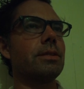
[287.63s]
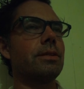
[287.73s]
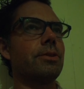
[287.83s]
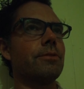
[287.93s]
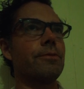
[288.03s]

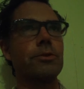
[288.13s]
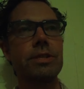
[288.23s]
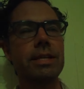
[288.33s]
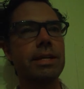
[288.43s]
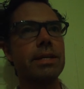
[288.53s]
your
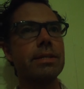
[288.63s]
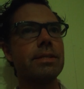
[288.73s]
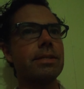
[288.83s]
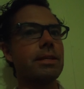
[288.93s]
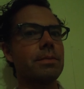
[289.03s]
first kiss
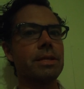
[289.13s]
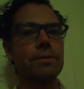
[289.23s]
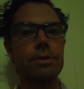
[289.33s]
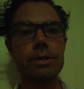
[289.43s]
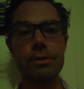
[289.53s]
is going to be
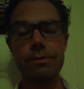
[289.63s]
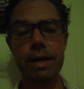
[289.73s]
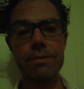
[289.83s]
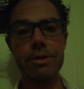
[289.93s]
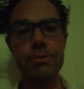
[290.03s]
different than your
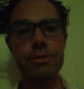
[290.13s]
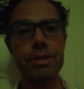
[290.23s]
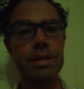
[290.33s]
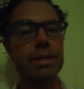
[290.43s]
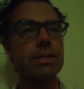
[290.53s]
500th
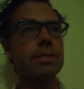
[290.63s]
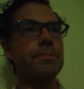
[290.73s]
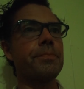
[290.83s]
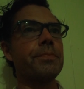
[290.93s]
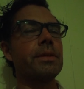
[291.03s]
kiss.
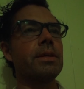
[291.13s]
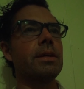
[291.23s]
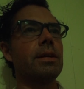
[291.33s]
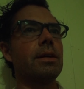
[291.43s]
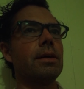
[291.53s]

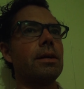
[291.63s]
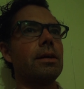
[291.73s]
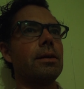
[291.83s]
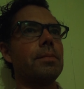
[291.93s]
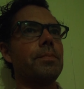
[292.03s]

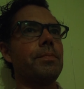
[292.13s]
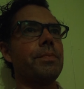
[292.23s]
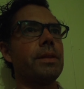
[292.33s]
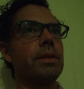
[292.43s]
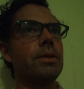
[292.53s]
Um,
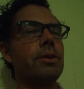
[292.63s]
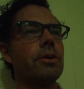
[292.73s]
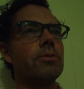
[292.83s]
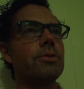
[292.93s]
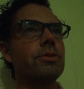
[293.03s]

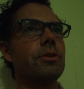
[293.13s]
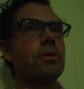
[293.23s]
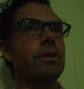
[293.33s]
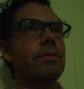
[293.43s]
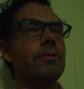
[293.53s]

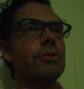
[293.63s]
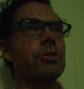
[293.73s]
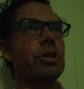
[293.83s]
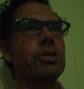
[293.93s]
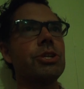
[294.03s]
so if you're
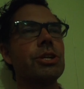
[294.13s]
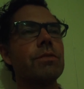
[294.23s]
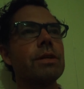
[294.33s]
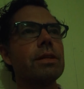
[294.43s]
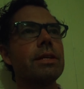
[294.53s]
judging a
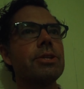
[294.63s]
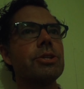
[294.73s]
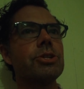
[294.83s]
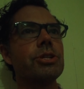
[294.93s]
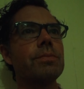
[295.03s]

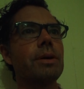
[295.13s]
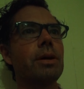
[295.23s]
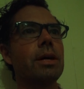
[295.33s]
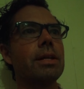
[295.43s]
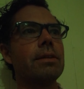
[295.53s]
relationship
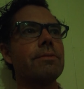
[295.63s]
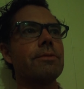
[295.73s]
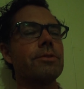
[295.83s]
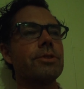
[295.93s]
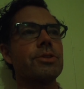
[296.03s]
on the
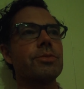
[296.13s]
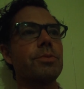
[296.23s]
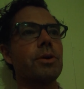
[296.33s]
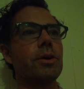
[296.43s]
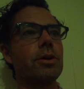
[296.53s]
first
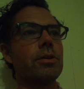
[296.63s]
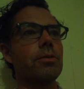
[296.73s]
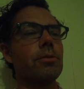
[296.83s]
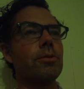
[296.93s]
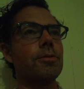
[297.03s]
spark,
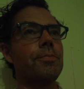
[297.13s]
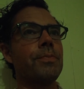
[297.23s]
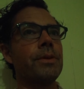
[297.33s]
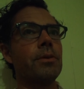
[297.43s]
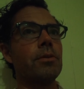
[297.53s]
or
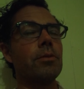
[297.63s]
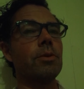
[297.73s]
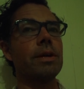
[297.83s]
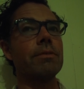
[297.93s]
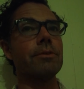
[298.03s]

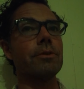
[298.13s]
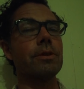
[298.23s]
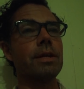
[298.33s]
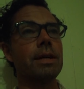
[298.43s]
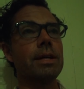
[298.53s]
whatever,
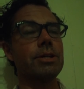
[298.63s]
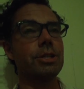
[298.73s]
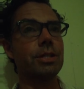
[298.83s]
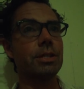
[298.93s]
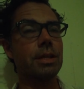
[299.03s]
and
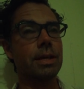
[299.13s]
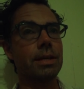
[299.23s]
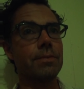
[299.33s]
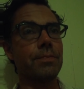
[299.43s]
she's like